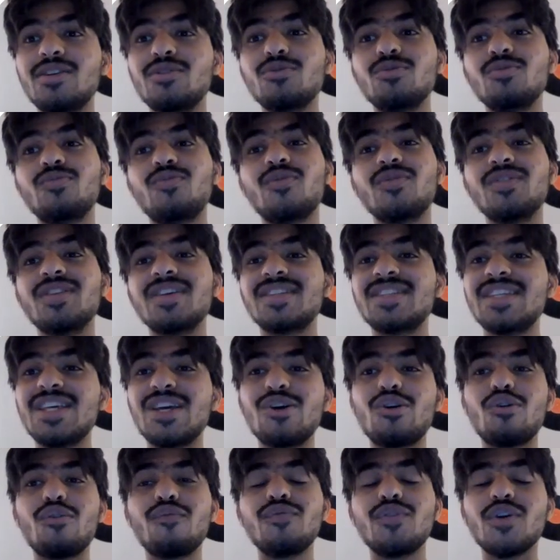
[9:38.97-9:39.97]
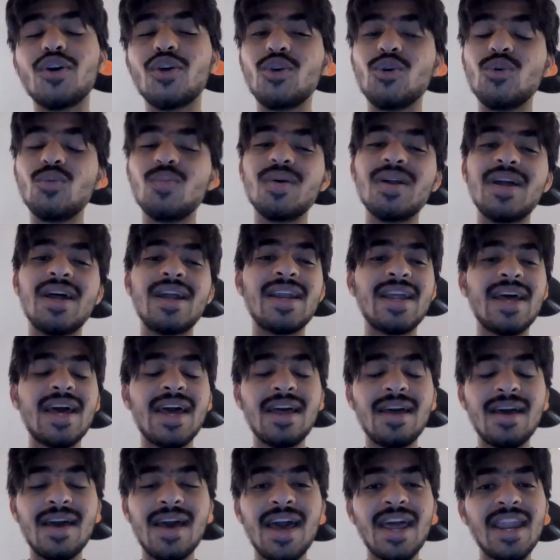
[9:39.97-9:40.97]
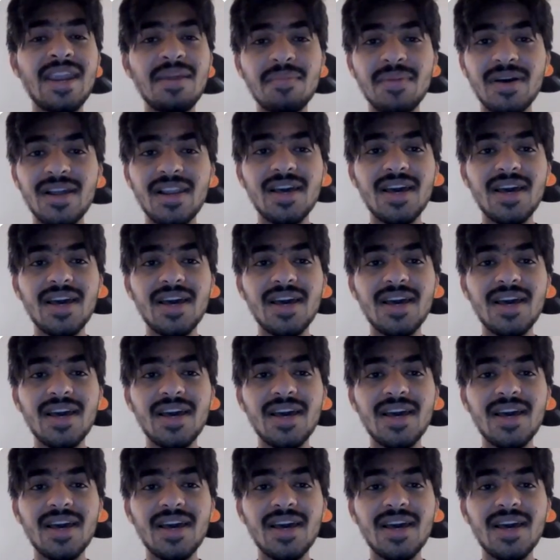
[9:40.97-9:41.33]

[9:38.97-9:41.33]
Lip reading: for the sake of the human and animal